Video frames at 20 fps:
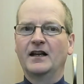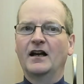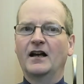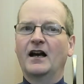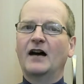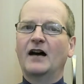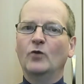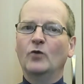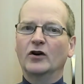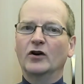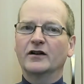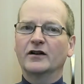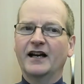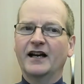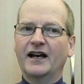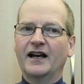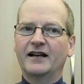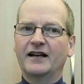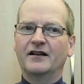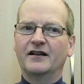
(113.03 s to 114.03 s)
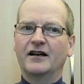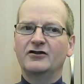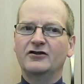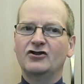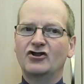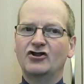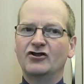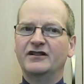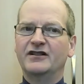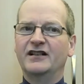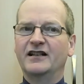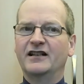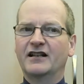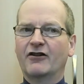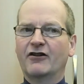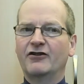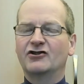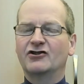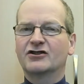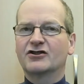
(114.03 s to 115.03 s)
And what can and should
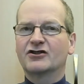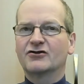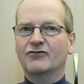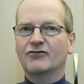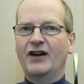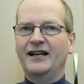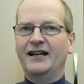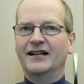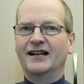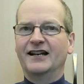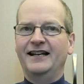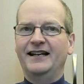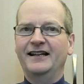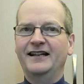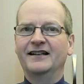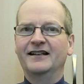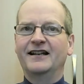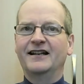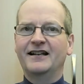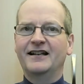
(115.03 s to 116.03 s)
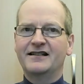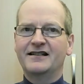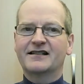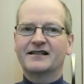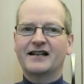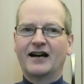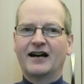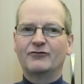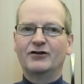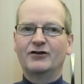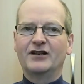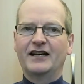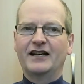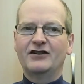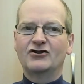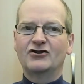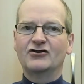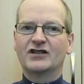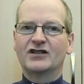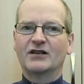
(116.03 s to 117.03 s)
encourage us greatly is our
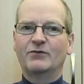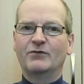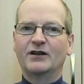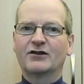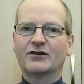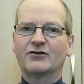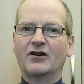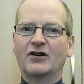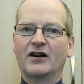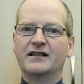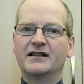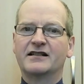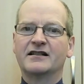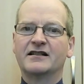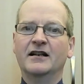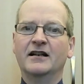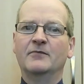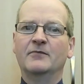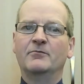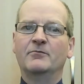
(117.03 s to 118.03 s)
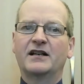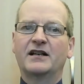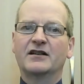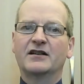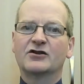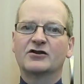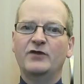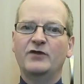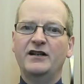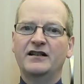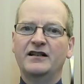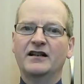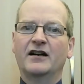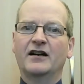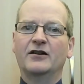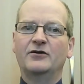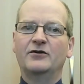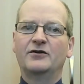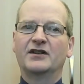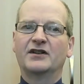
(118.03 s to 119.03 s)
relationship with Christ, because we
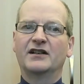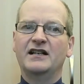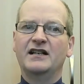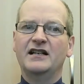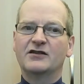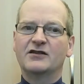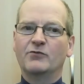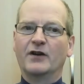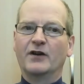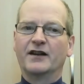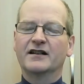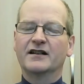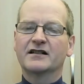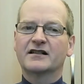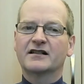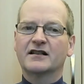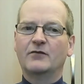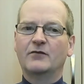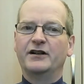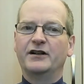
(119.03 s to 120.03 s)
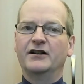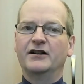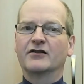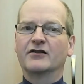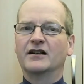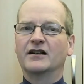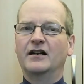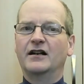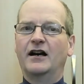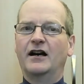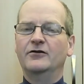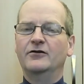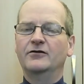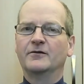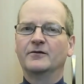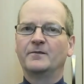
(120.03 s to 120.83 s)
know that he's with us and we're not alone.